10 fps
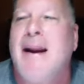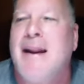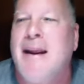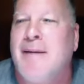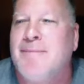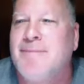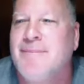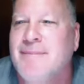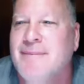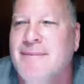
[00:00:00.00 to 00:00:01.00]
a.m.
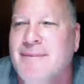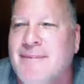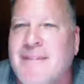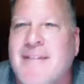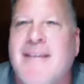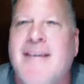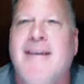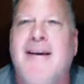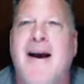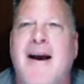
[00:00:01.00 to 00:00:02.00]

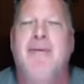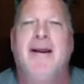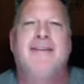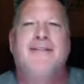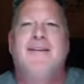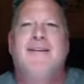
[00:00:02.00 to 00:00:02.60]
God bless.